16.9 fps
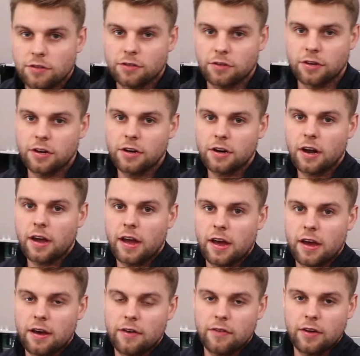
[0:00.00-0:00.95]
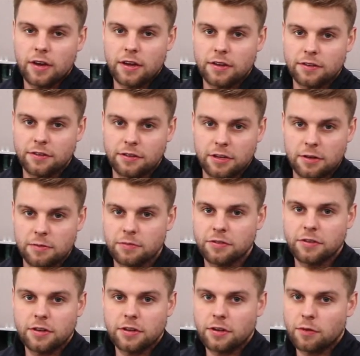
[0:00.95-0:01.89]
So here I have a
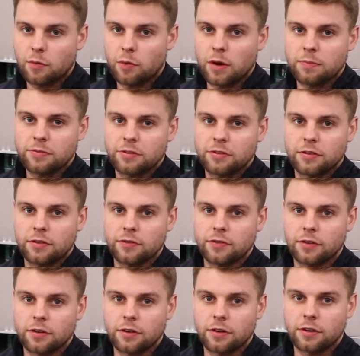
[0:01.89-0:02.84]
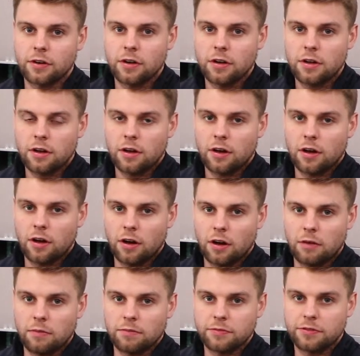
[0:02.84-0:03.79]
CMC web server
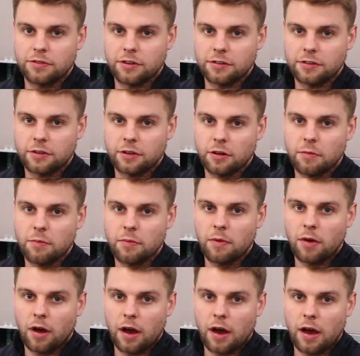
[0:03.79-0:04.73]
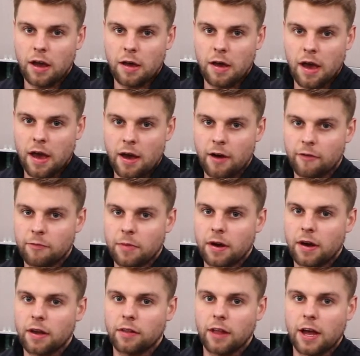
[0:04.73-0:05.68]
system. I have
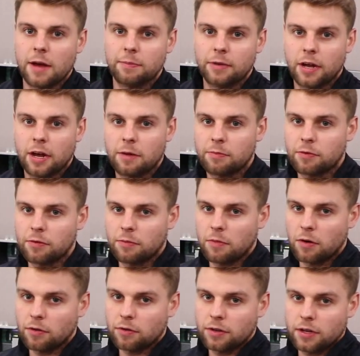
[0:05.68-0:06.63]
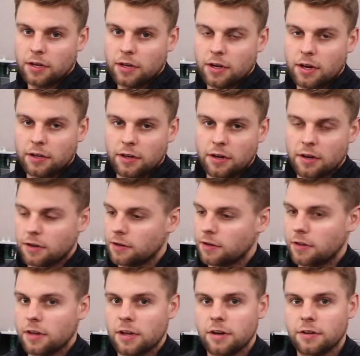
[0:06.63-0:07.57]
my laptop remotely connected into
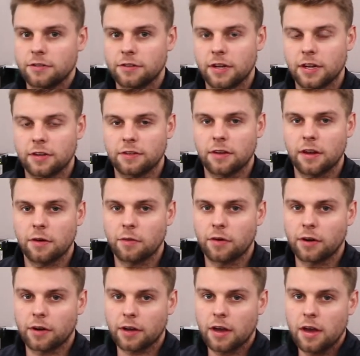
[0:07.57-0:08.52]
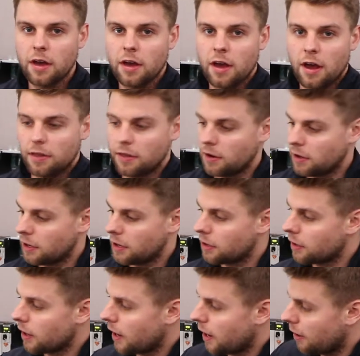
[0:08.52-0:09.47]
the Interstates network, and then
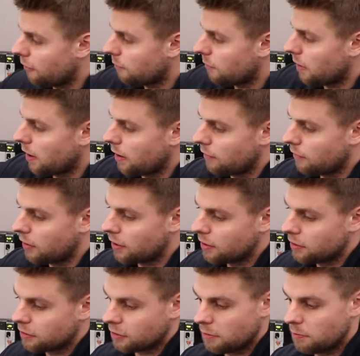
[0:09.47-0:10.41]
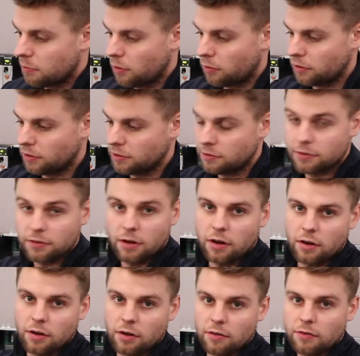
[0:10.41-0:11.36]
here I have my various components
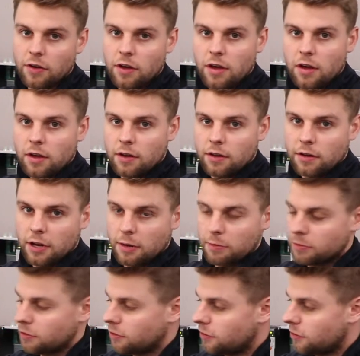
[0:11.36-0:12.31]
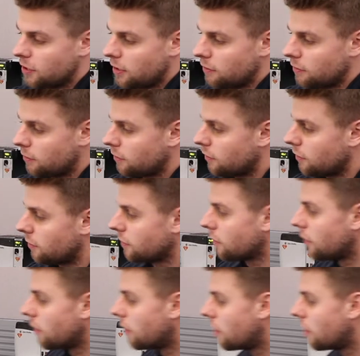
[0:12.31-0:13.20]
of temperature sensors,